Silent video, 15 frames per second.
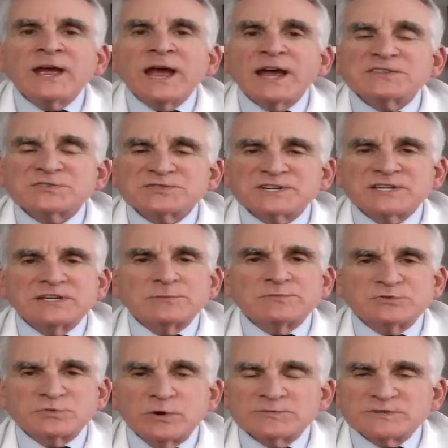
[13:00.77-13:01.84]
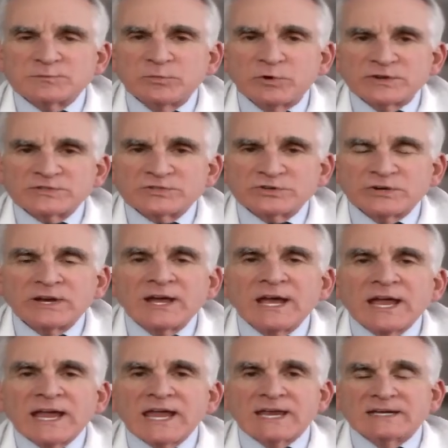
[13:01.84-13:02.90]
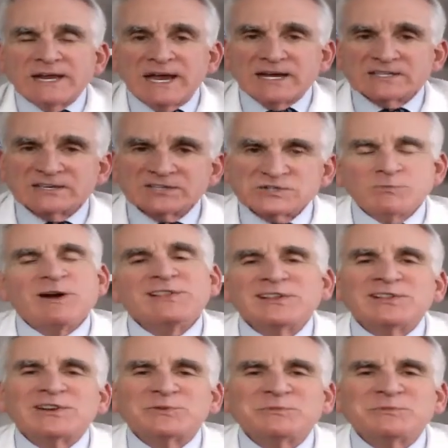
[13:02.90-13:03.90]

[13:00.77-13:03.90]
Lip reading: as your skin absorbs moisture, it has to swell a little